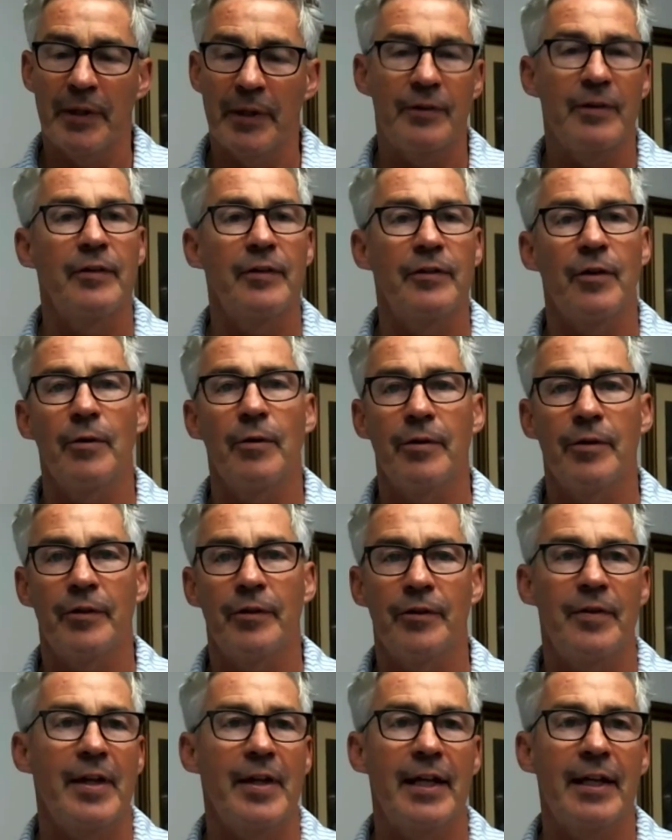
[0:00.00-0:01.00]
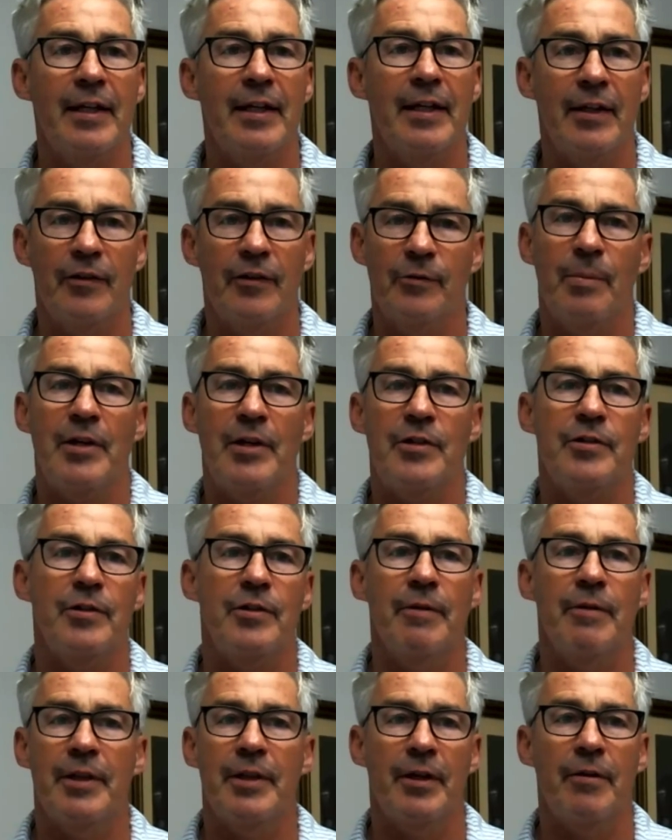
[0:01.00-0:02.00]
business owners think,
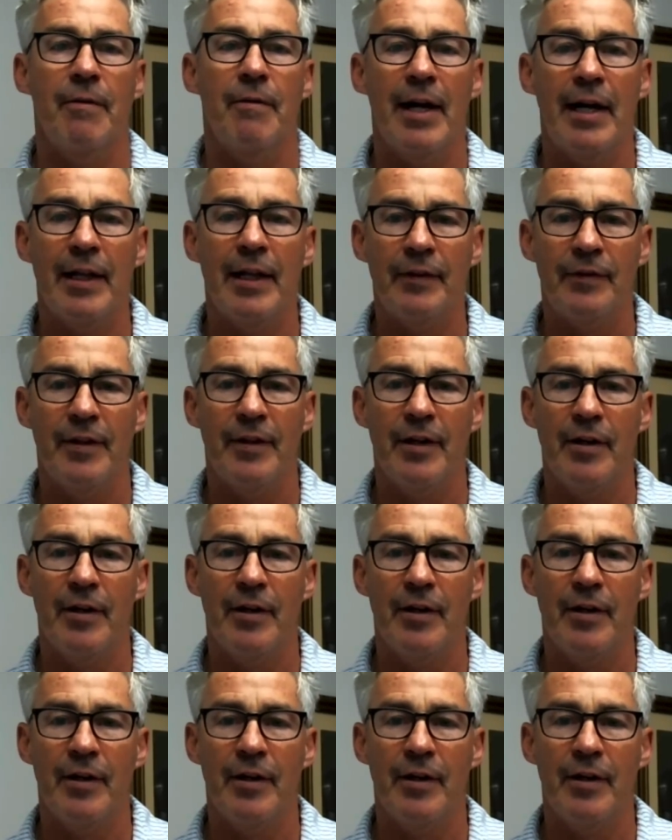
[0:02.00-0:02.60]
especially with the credits